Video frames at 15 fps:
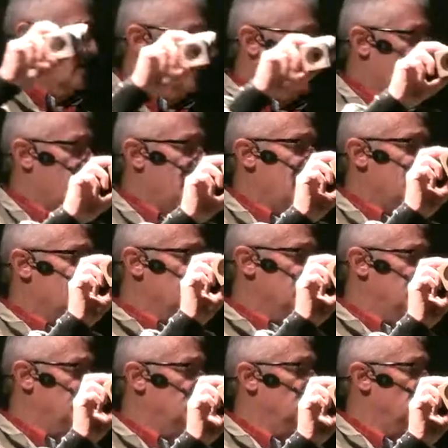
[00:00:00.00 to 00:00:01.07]
but I never
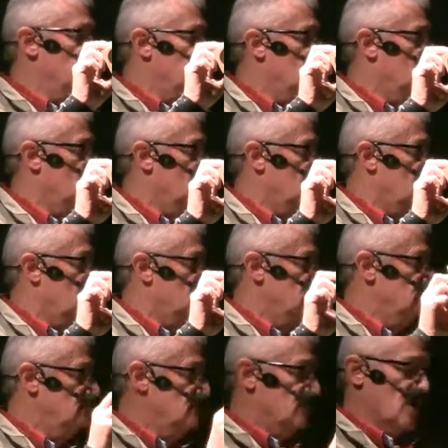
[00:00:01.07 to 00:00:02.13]
do
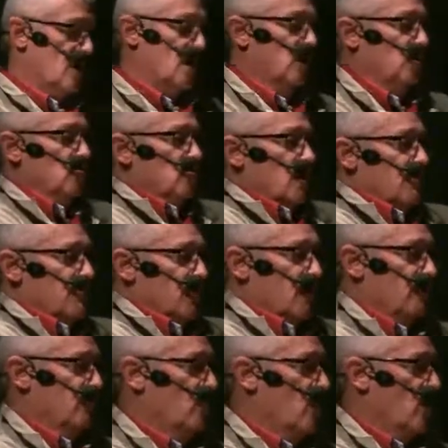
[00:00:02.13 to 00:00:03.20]
a glue up
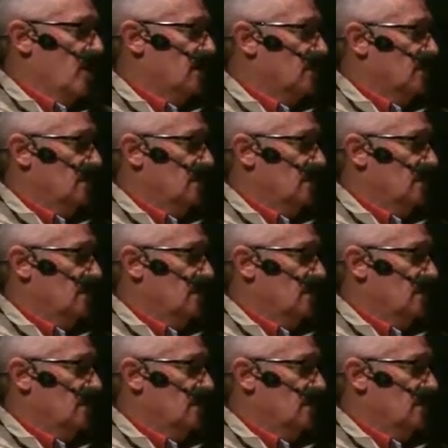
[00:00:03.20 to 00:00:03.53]
of one.